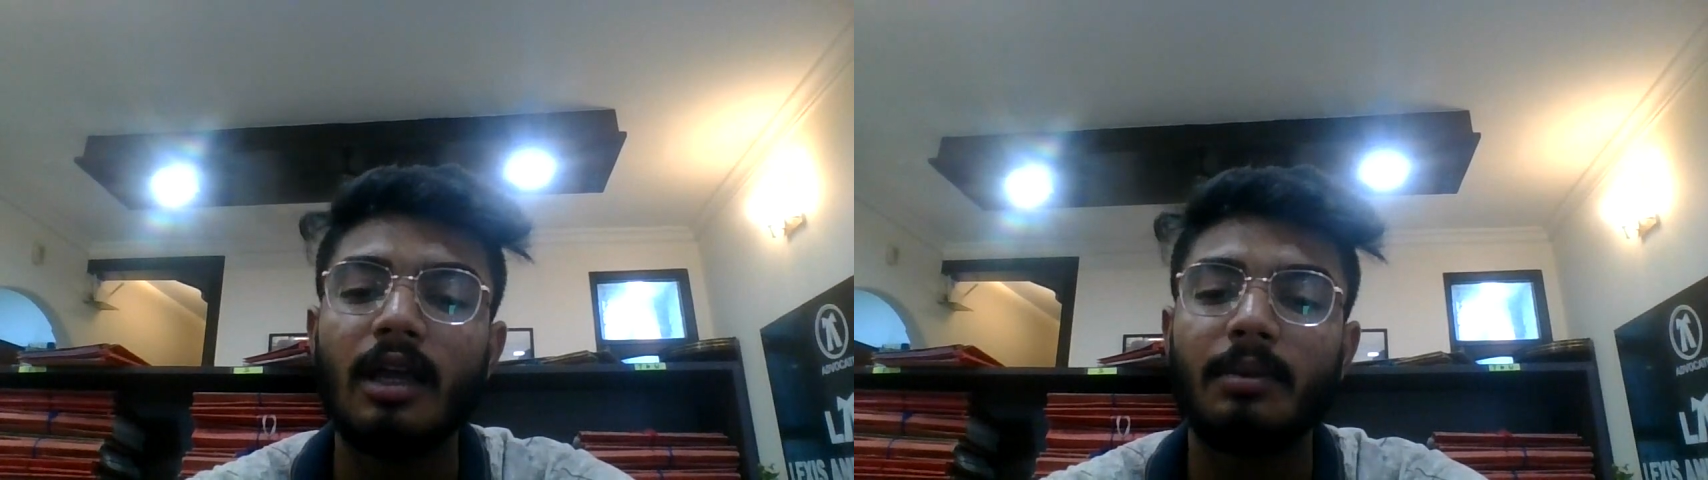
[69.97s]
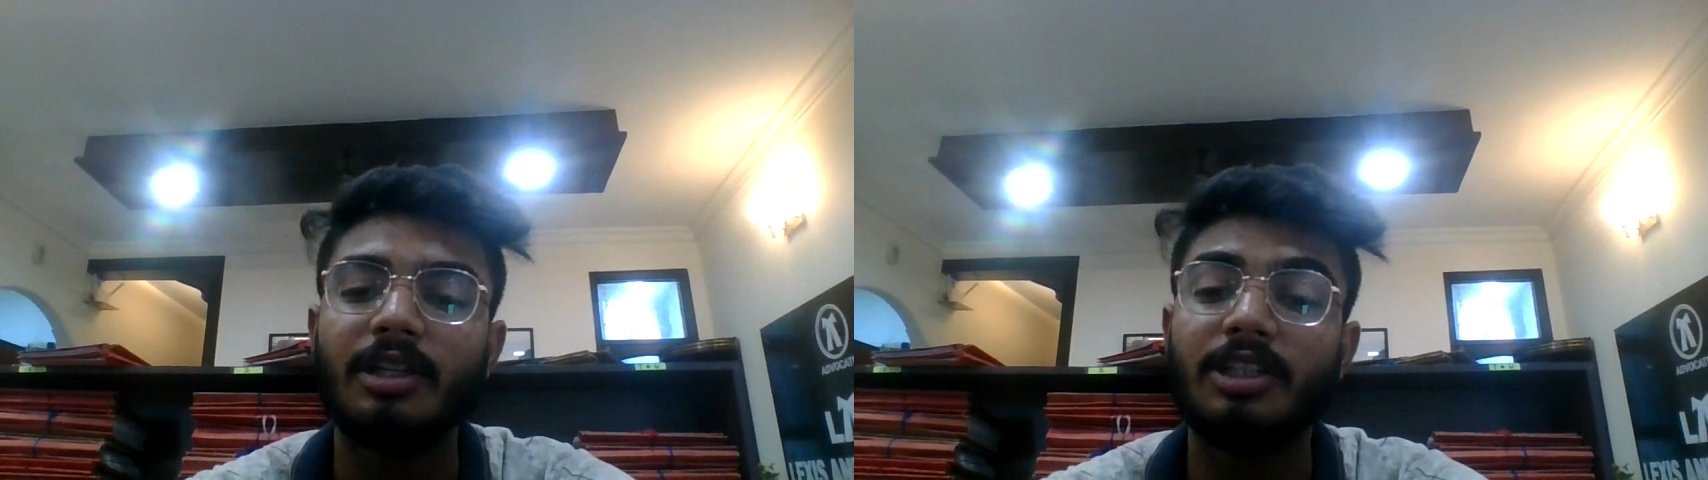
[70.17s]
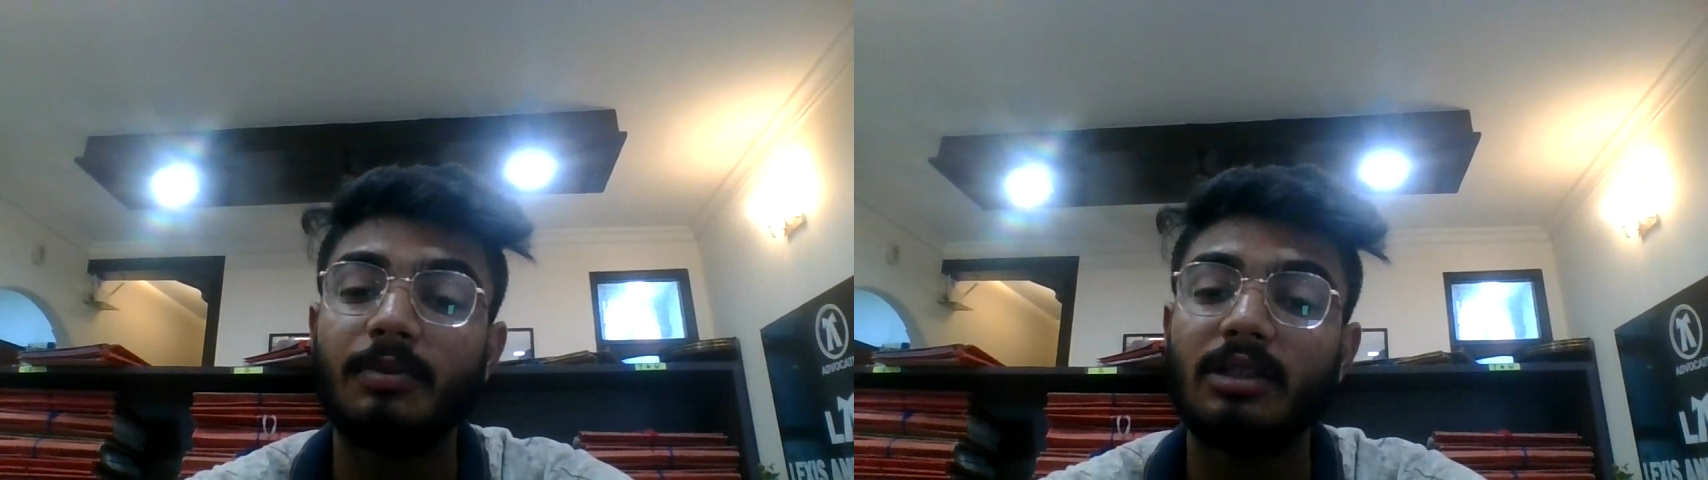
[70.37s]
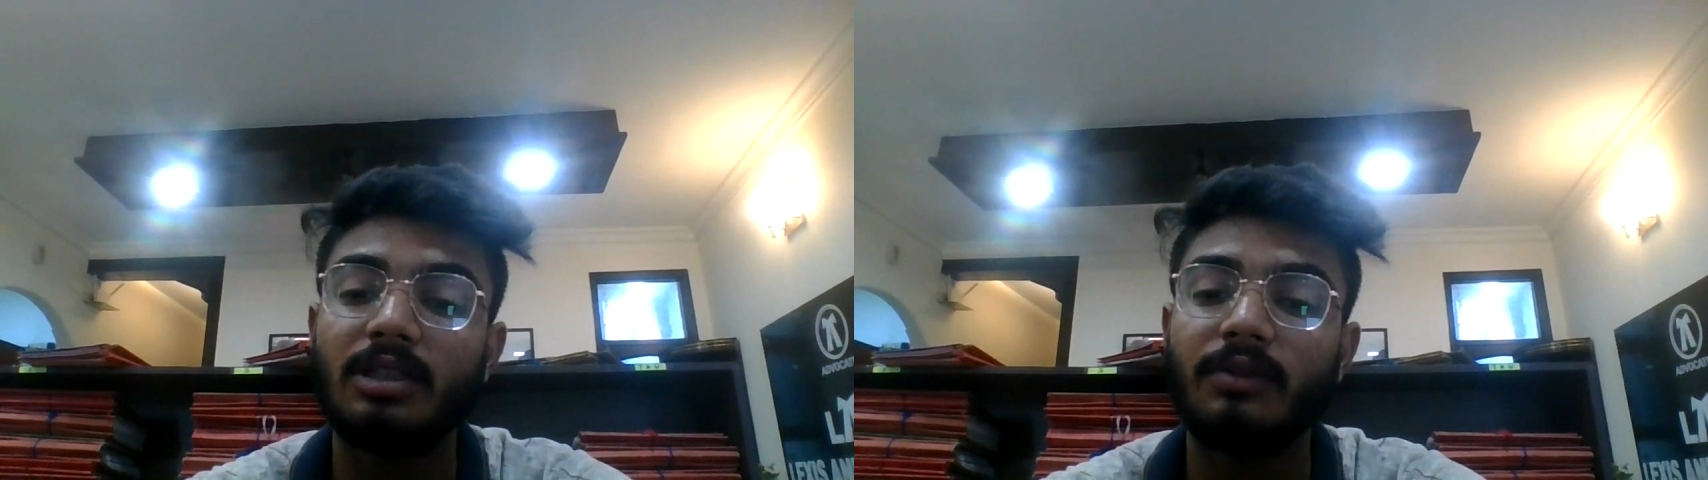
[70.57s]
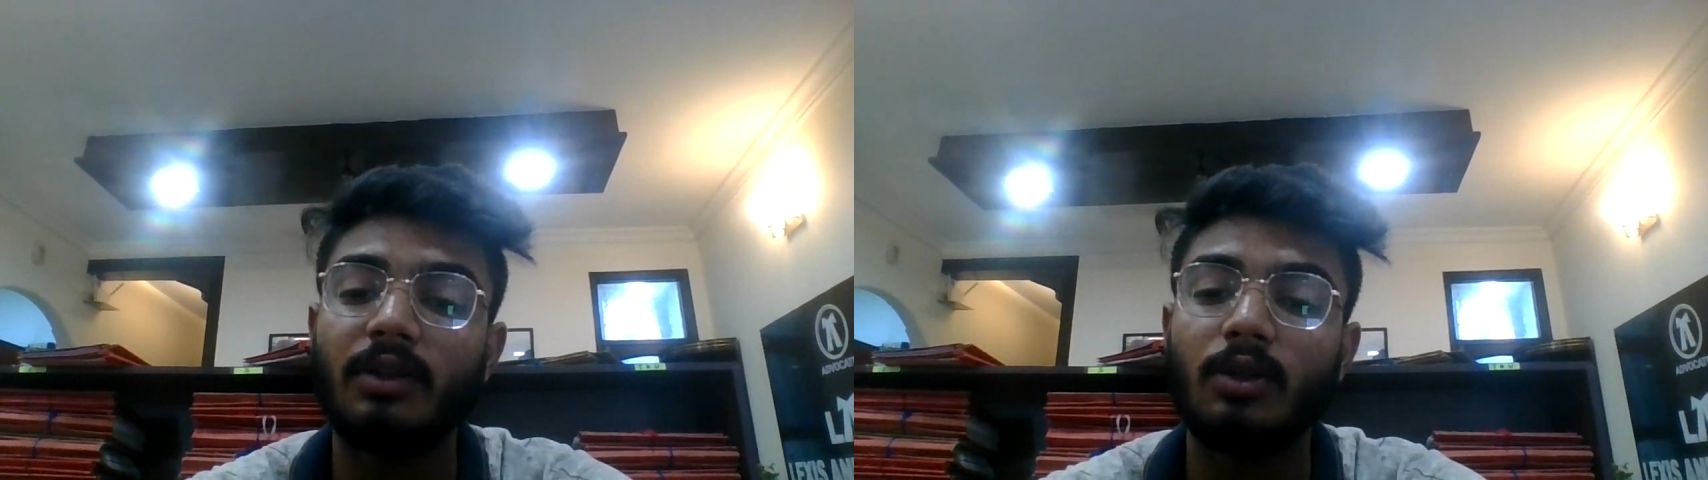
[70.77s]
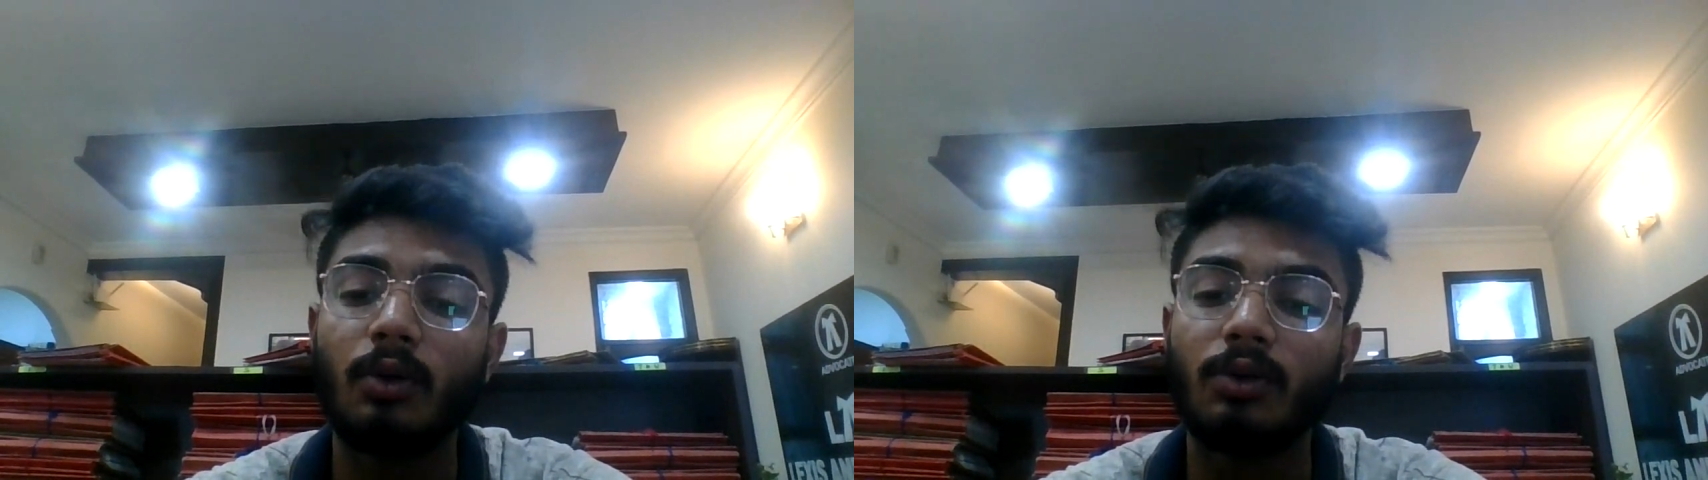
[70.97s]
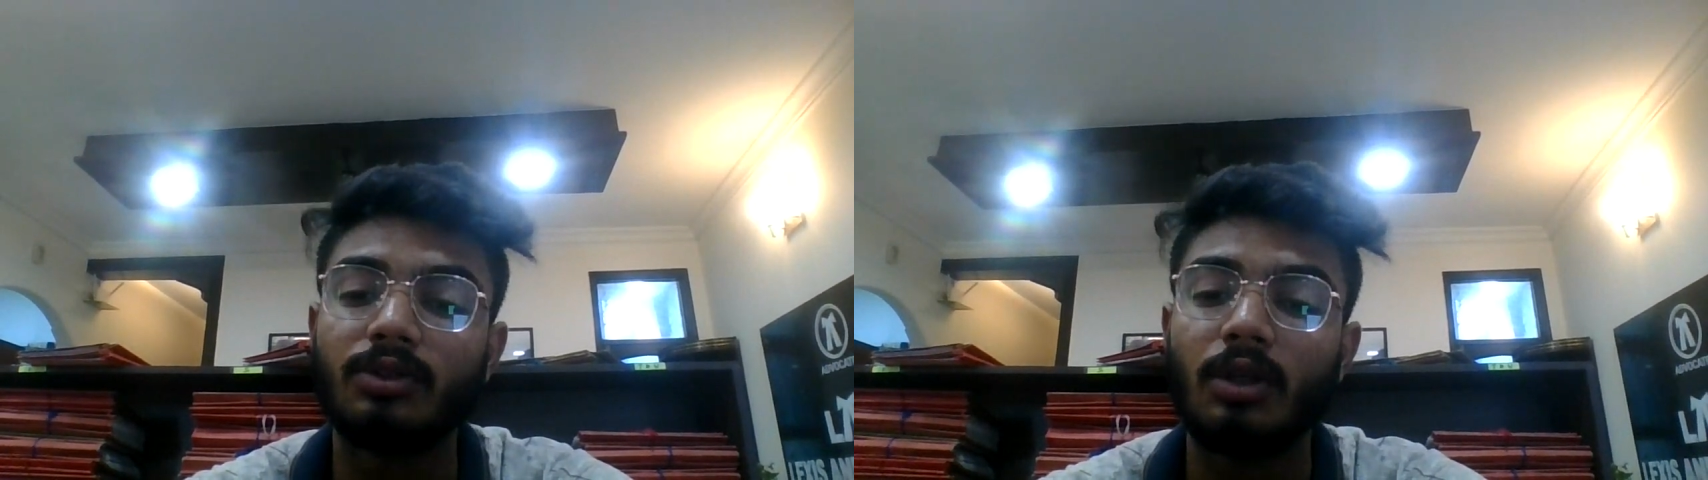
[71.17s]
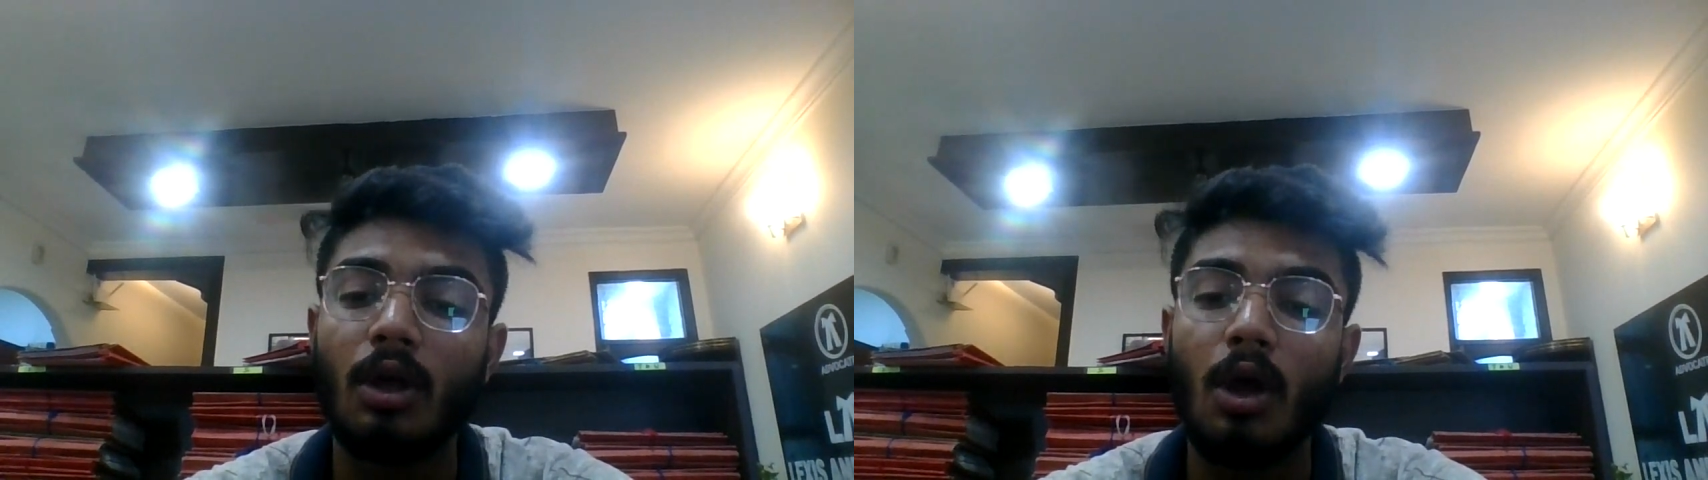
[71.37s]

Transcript: principal civil courts